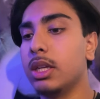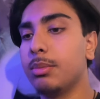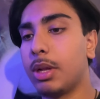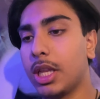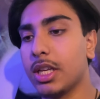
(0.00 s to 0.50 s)

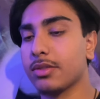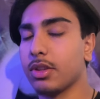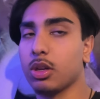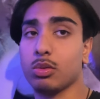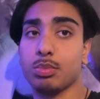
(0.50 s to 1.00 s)
My last
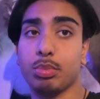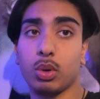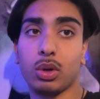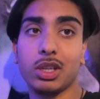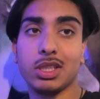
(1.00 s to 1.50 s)
vlog was
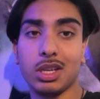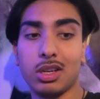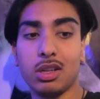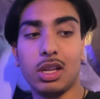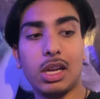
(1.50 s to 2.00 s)
boring as
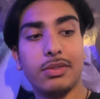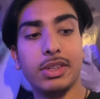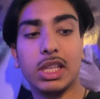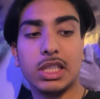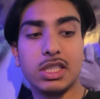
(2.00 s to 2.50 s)
hell. I feel
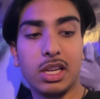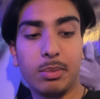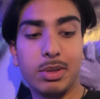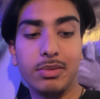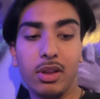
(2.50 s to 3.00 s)
like the
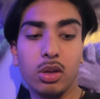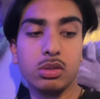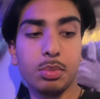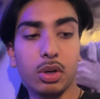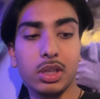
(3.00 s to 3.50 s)
Stampede vlog was
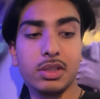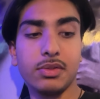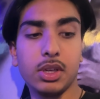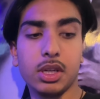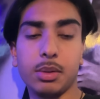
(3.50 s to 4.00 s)
boring as
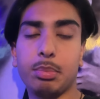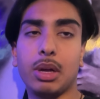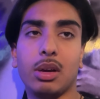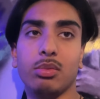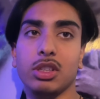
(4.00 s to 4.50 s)
fuck, but
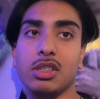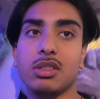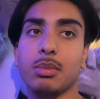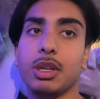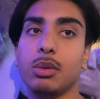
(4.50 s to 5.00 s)
I released
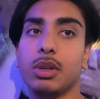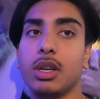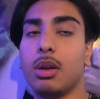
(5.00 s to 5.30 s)
them anyway.